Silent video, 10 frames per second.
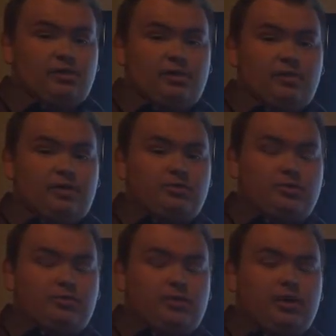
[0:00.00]
chart that we
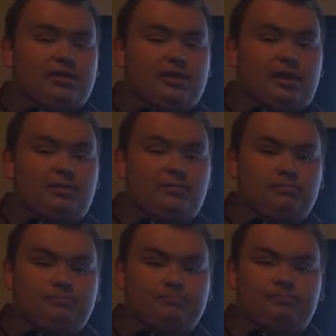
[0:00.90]
use throughout
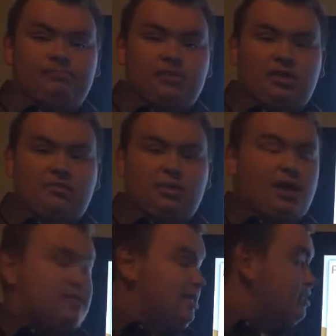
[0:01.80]
the
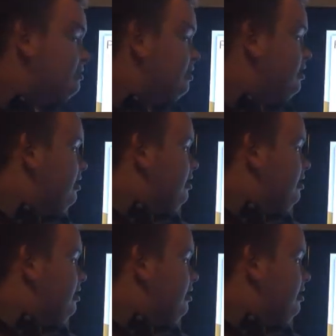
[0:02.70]
process.